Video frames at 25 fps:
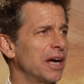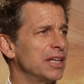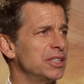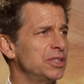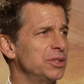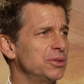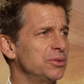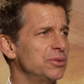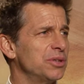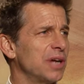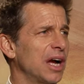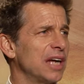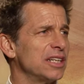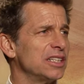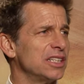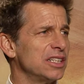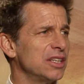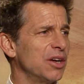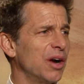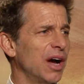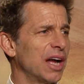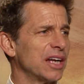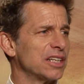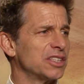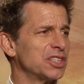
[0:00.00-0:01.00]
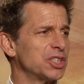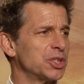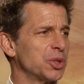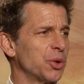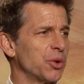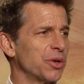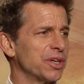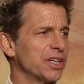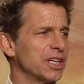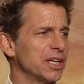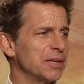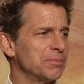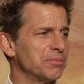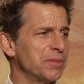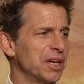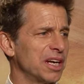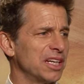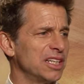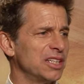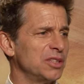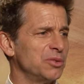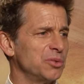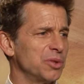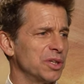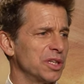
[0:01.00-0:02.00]
I did know how to shorten it, but I
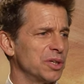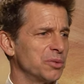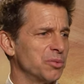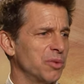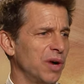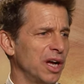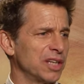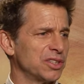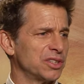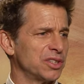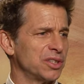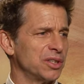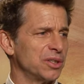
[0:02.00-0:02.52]
didn't really want